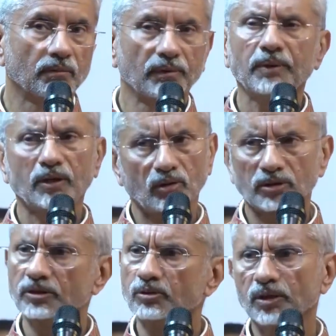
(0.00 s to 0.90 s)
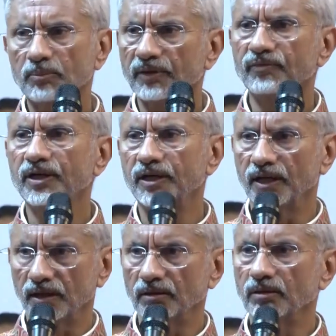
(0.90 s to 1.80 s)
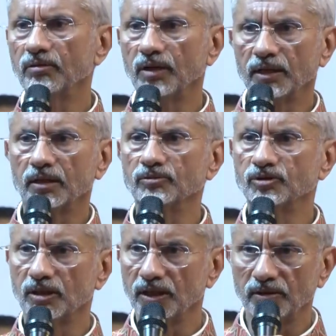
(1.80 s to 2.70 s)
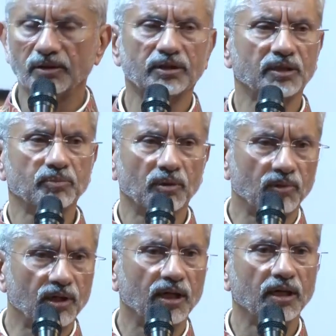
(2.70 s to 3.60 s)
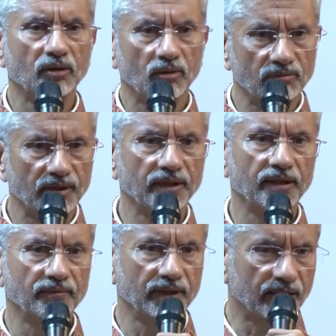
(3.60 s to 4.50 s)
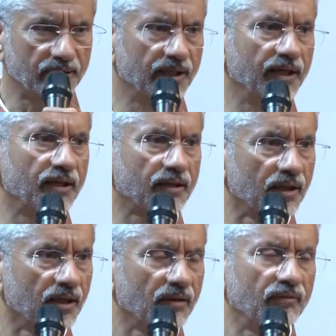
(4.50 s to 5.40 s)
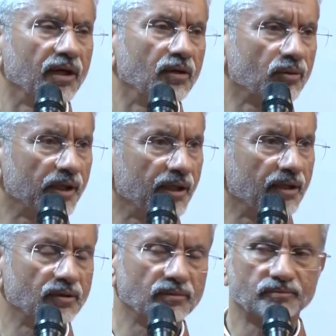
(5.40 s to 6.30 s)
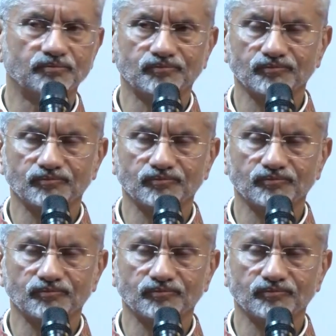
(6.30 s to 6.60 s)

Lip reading: we were talking to them every day, like counseling, keep your morale, don't worry, we are there, we are looking at you.